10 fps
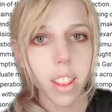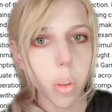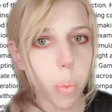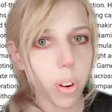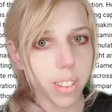
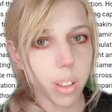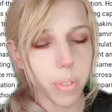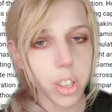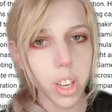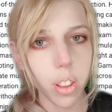the more
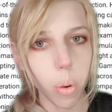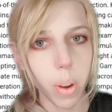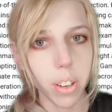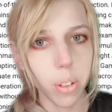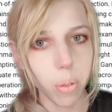selfish it's
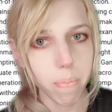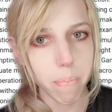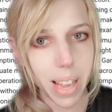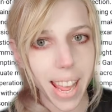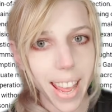going to
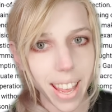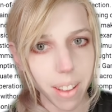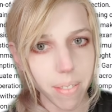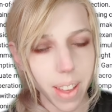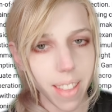
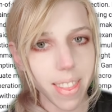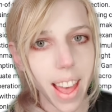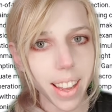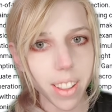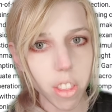behave, and
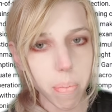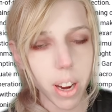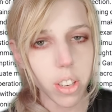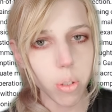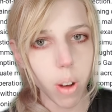that can
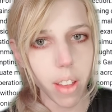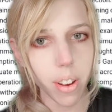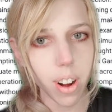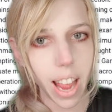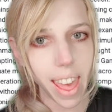spread to
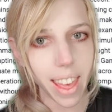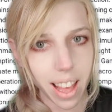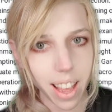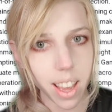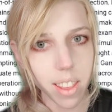other
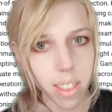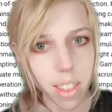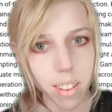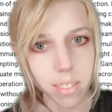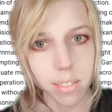AIs.